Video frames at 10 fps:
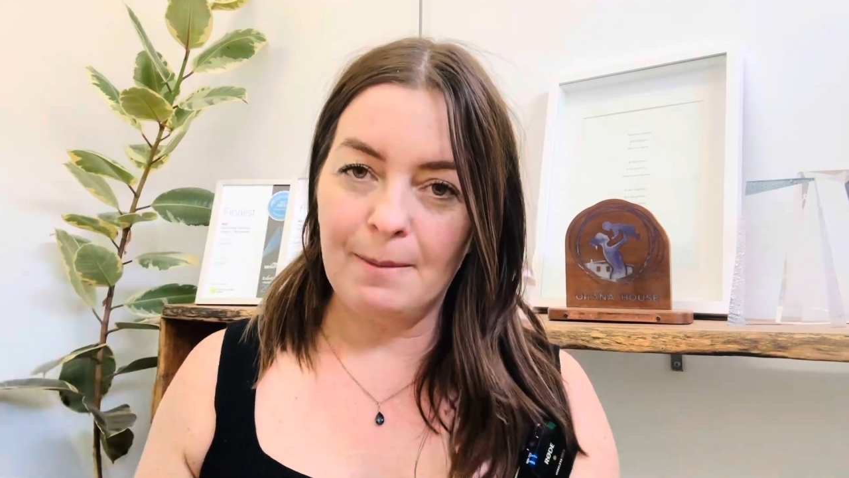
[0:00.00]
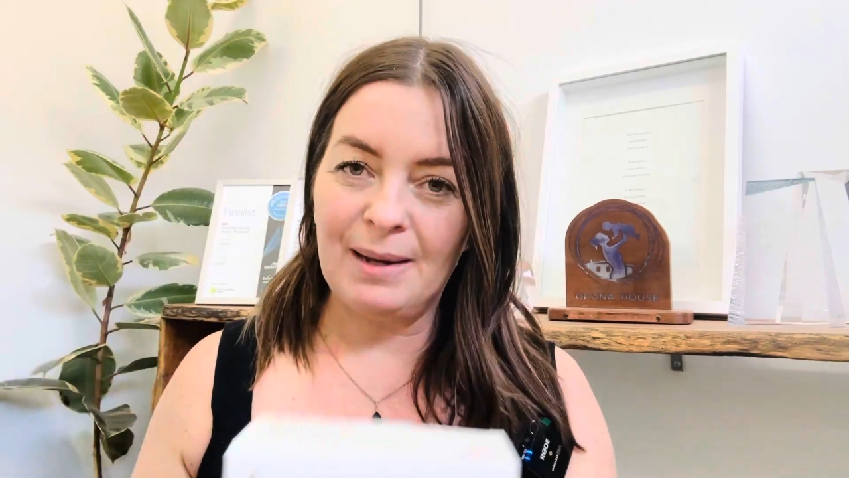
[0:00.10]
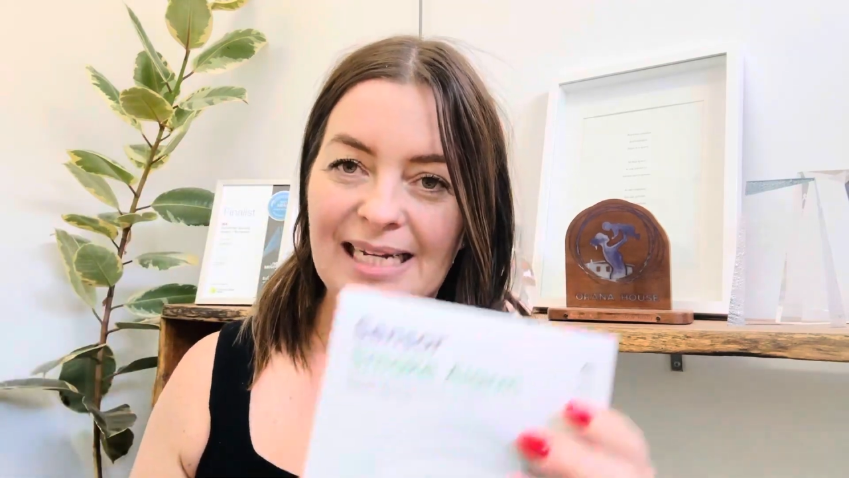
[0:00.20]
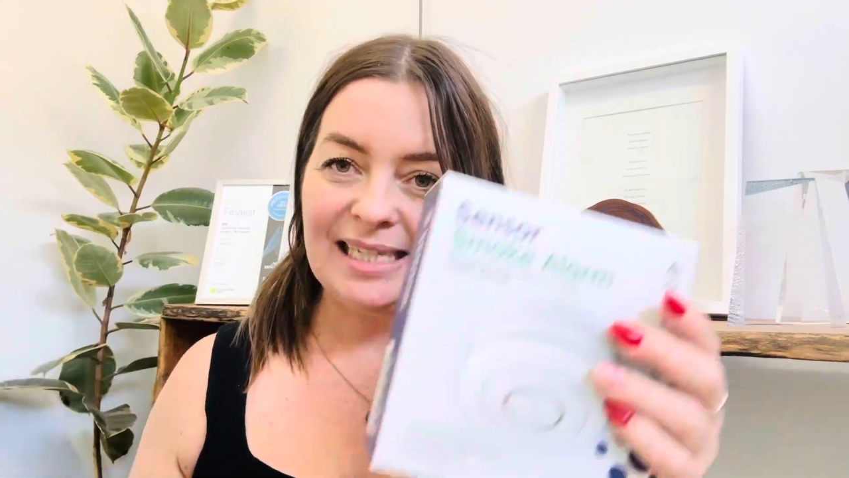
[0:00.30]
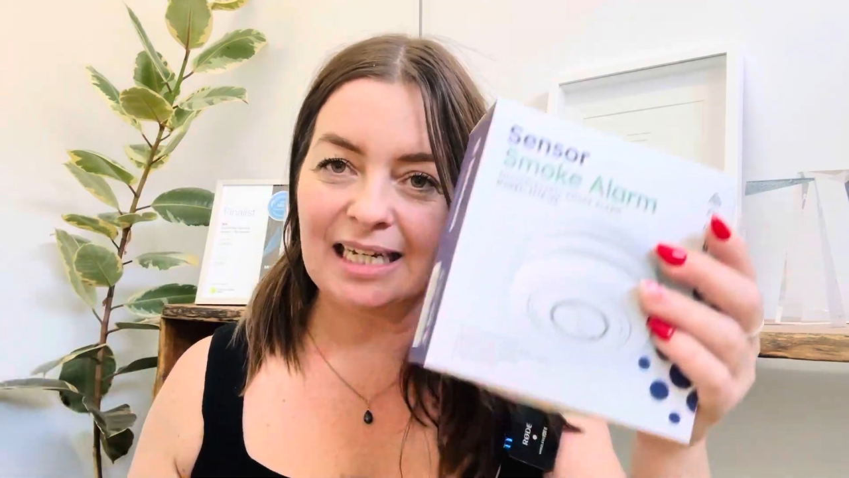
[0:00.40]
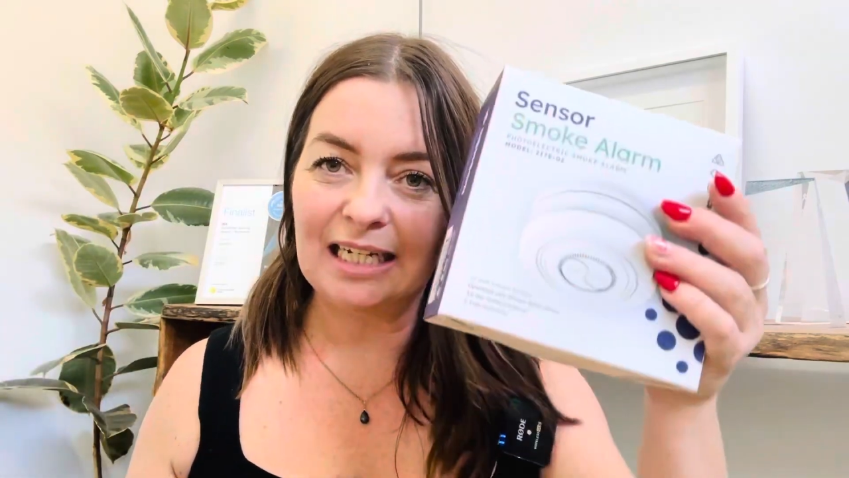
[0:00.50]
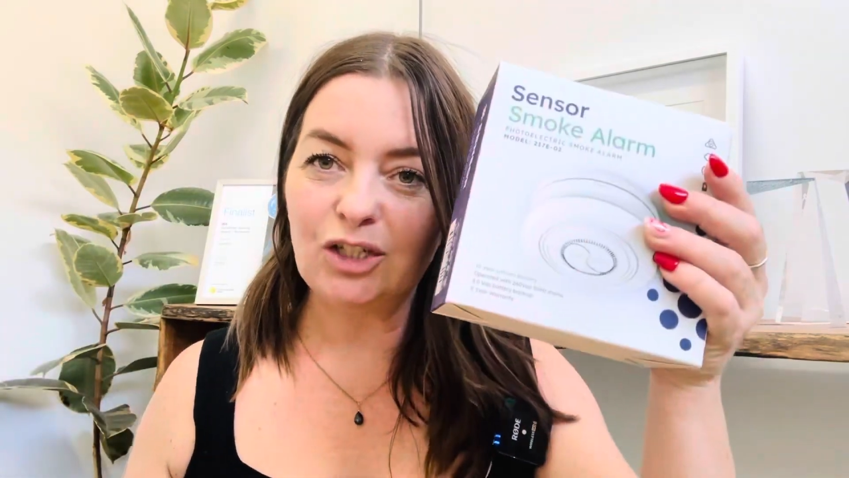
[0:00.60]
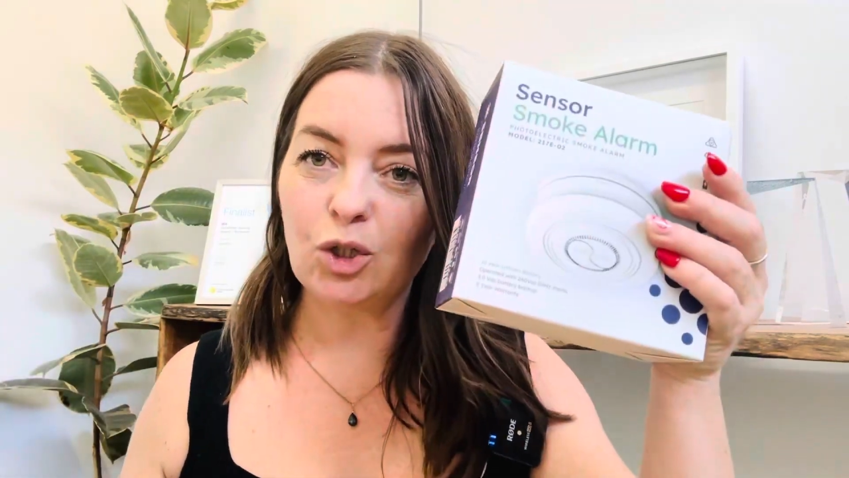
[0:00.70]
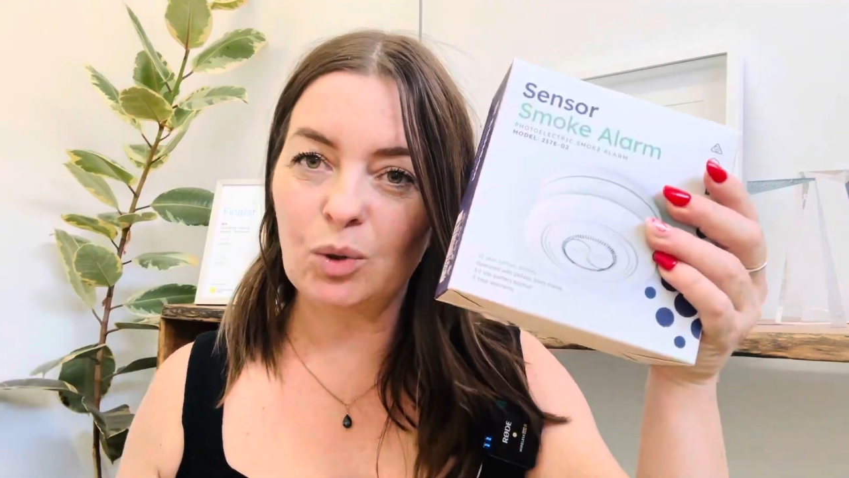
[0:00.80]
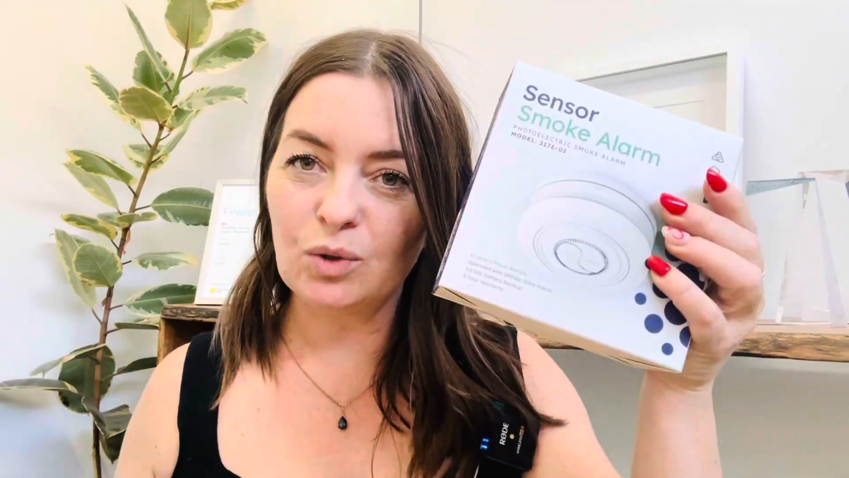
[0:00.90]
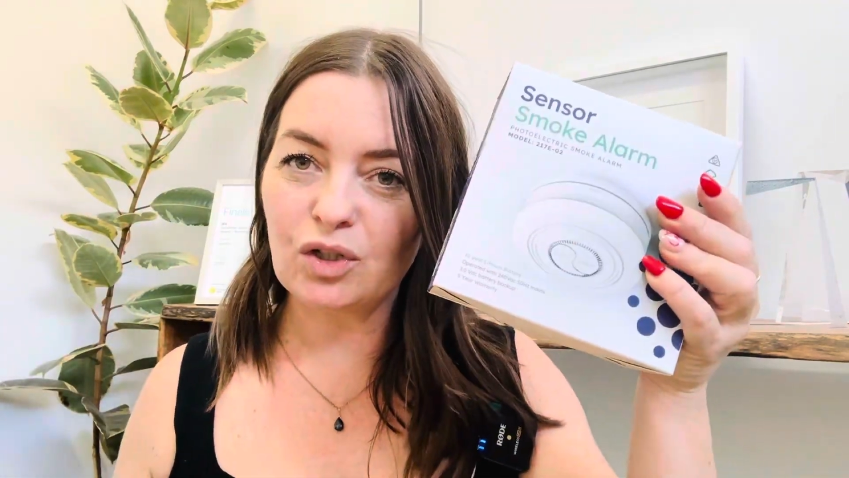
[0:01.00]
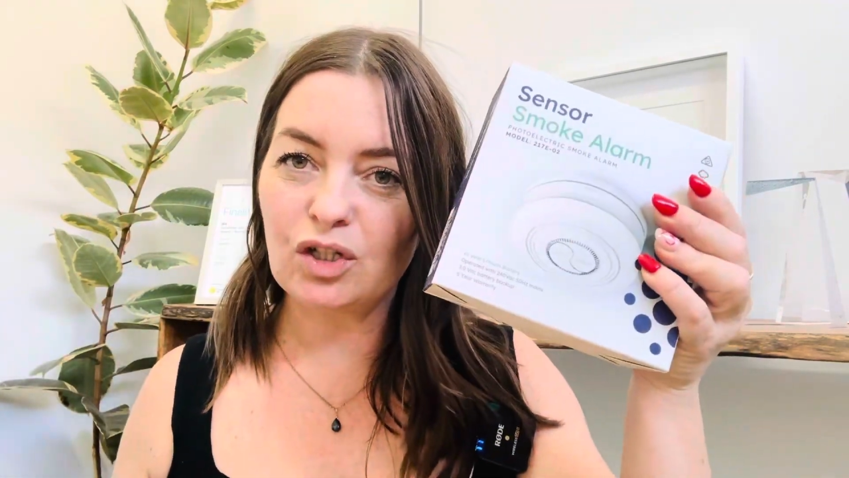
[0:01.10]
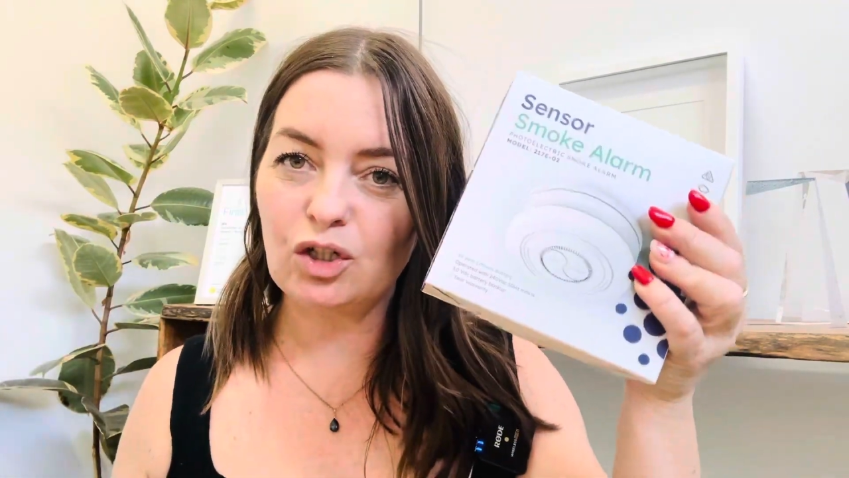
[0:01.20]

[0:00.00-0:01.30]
basically talks